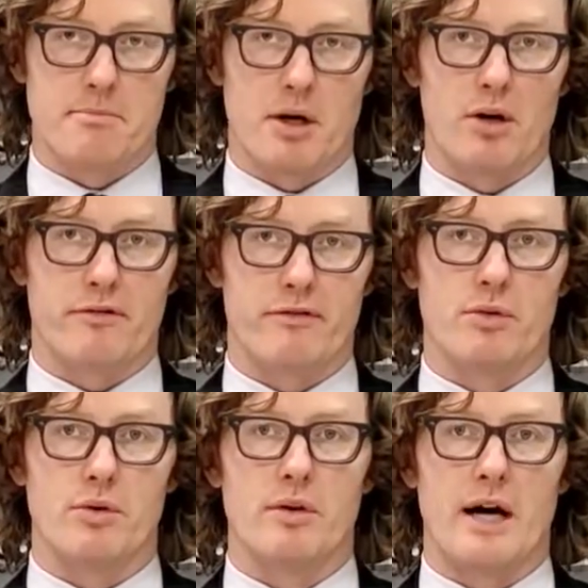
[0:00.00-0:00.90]
both
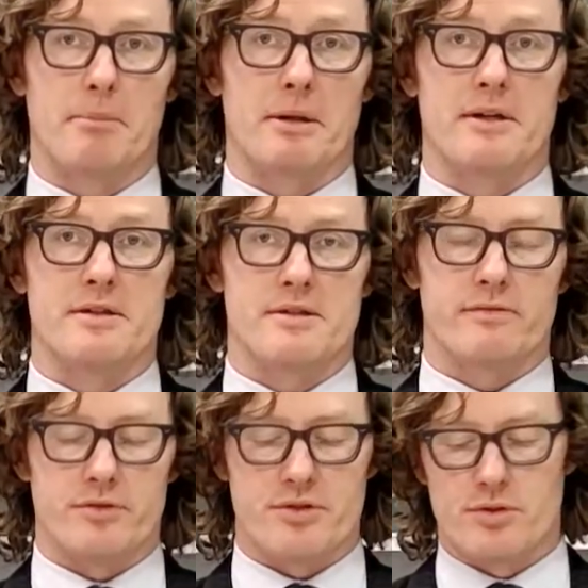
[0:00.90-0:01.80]
for applicants,
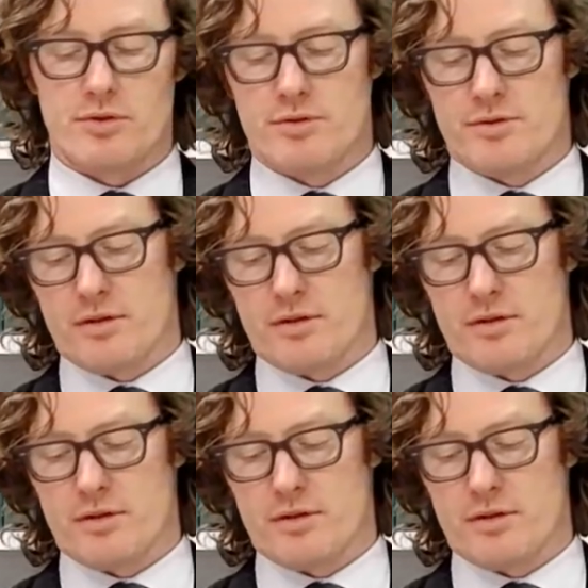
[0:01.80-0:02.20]
for students,